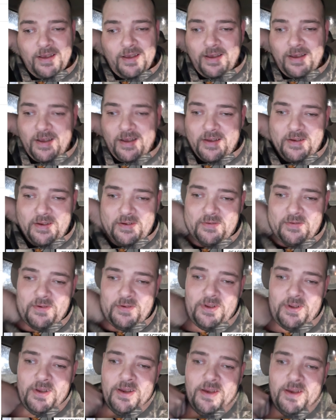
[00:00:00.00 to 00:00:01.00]
I just
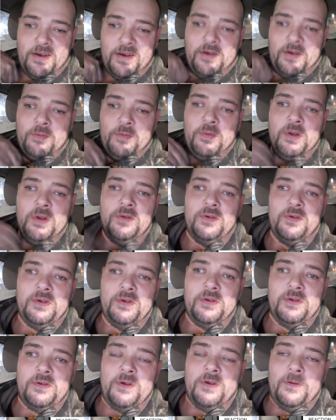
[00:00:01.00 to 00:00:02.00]
really got into your music.
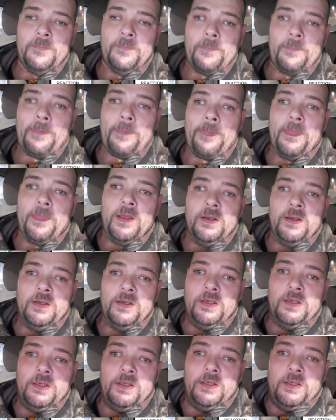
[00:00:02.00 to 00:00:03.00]
So,
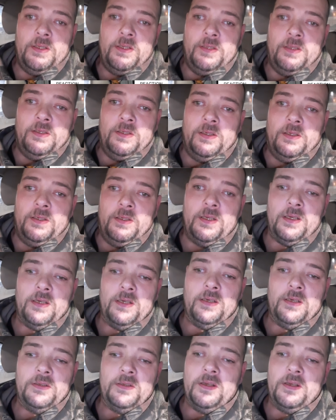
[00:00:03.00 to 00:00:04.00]

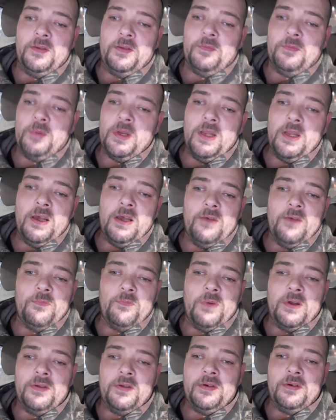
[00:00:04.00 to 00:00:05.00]
nothing but love,
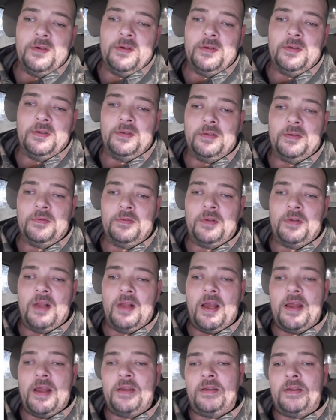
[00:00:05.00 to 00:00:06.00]
brother. I'm
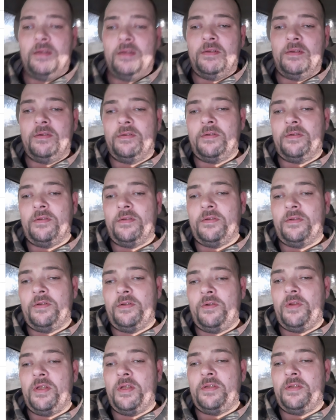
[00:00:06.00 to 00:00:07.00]
glad that
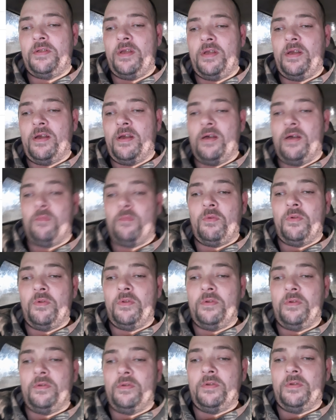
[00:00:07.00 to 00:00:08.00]
you did stay humbled,
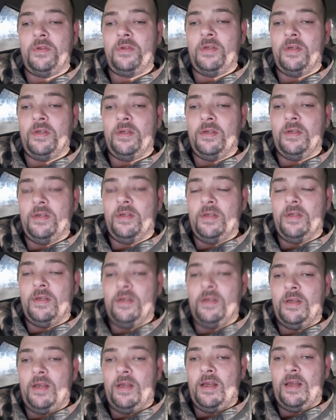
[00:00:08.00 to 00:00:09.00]
and
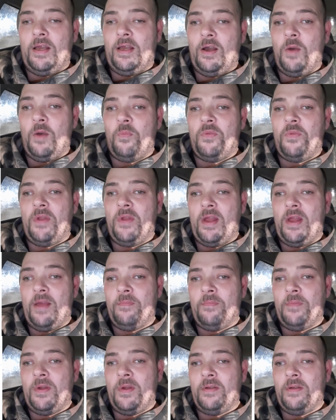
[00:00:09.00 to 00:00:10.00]
I hope that
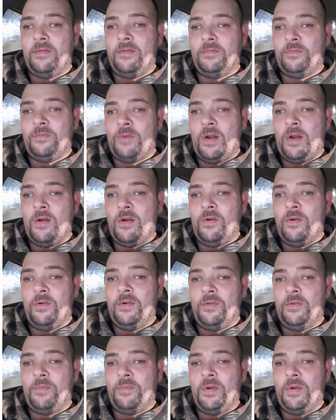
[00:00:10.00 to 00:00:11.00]
I'm not wrong
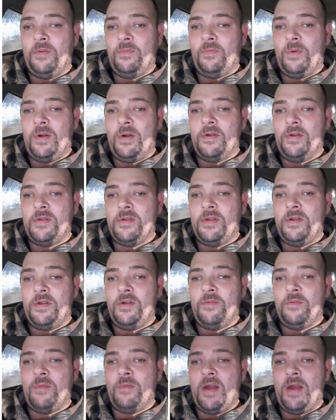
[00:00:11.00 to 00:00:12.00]
or putting words into
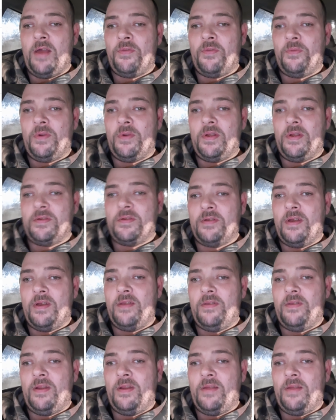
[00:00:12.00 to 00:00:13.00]
your mouth when I say
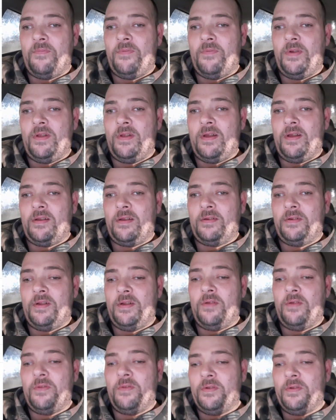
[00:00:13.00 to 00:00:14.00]
that I feel like,
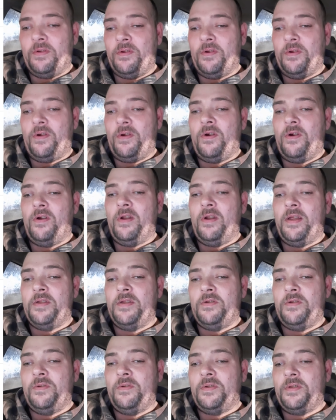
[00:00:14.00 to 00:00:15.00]
that your heart led
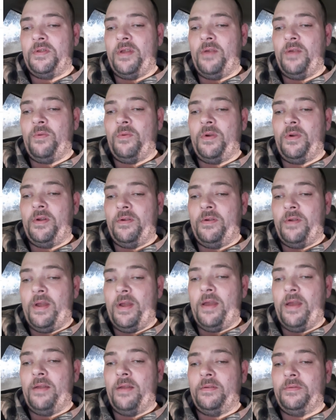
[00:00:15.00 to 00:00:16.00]
you to stay where you're
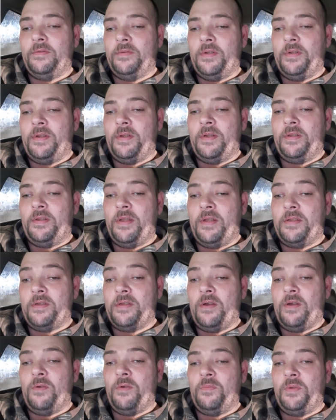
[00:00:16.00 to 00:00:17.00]
at and that that's
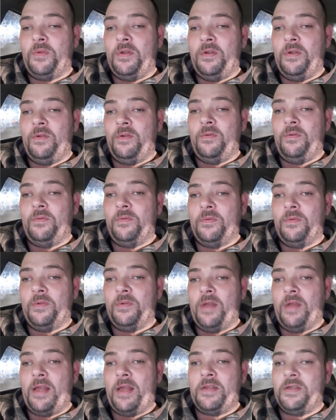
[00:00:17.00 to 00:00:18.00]
home to you.
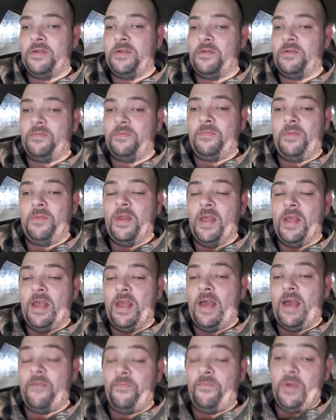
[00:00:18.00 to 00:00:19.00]
I just,
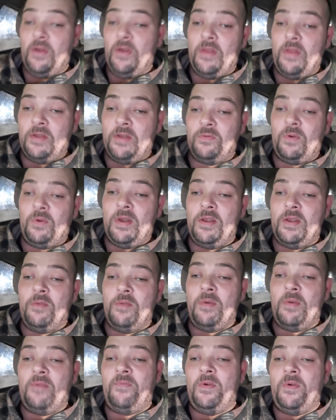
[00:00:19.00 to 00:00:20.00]
I feel that's why you
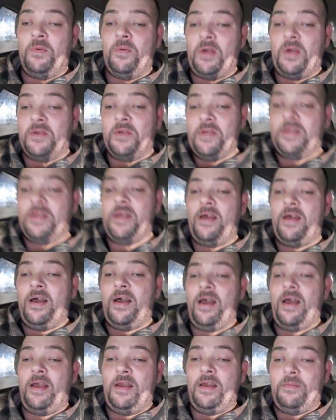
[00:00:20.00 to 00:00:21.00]
may feel because that's how
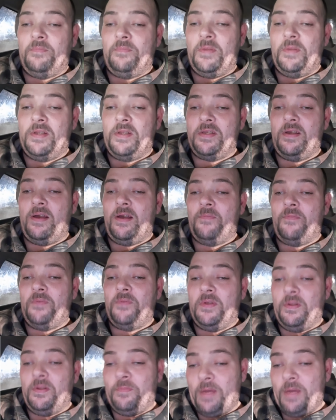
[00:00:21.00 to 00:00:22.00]
I am. That's how I
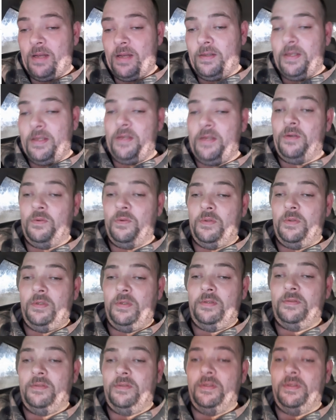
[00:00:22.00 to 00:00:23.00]
feel about Inglewood.
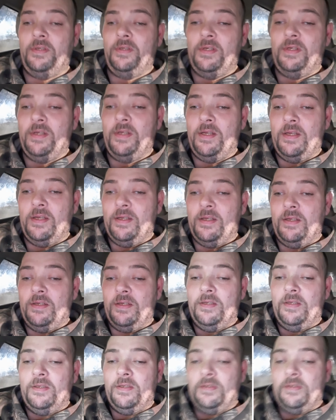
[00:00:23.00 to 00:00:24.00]

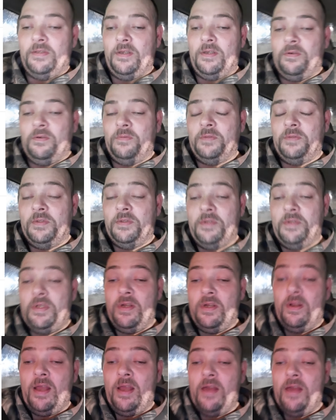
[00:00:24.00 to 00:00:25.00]
So until
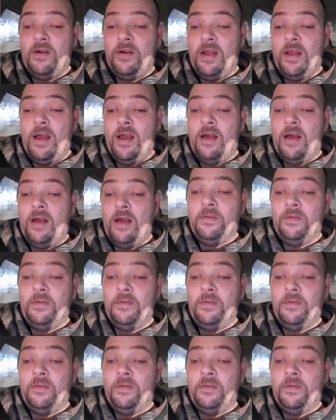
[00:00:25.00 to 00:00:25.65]
later, y'all.